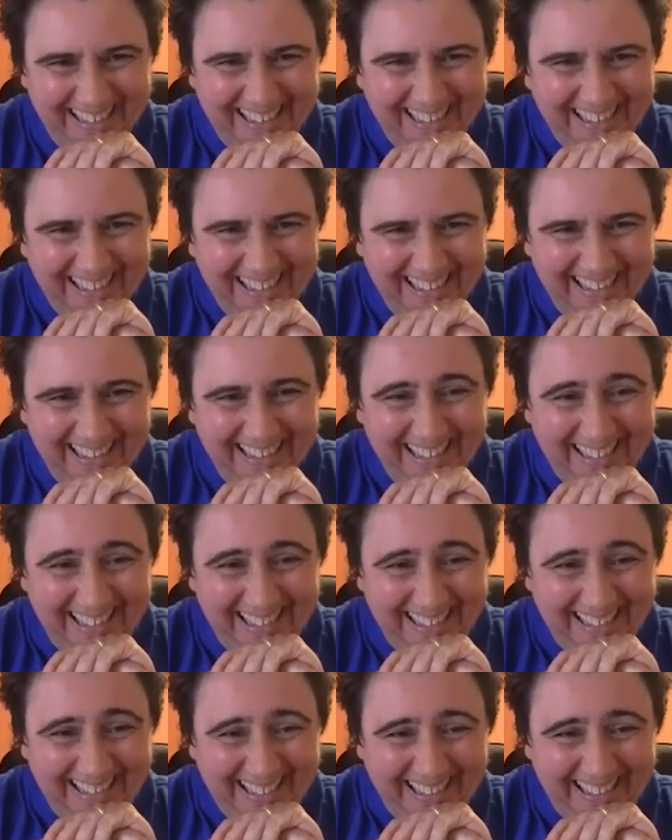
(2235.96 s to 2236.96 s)

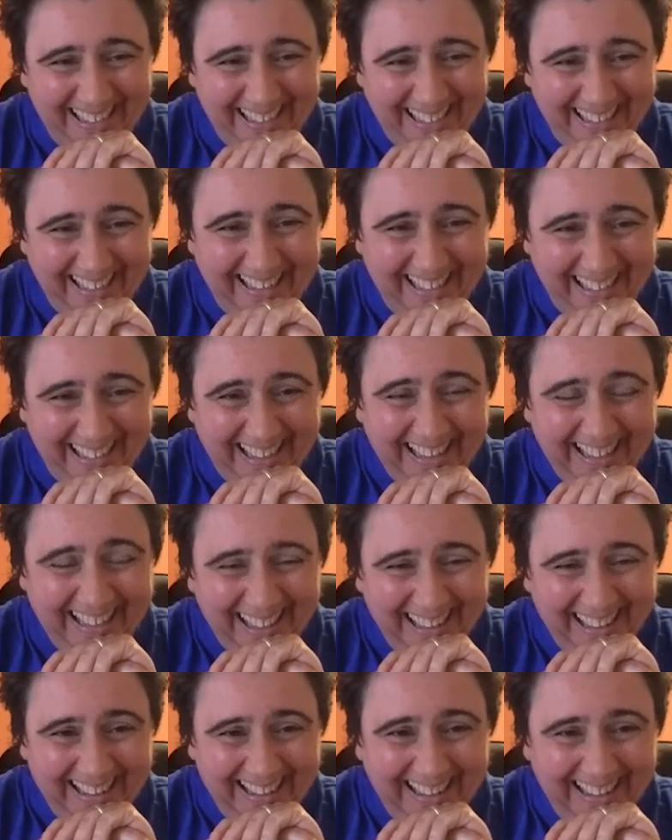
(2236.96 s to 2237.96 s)

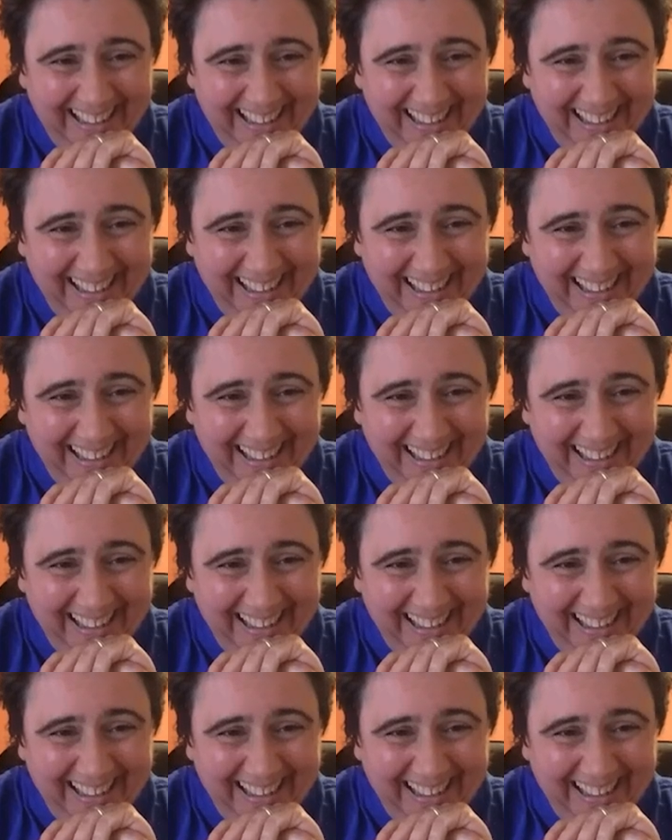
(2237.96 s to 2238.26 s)
(not speaking)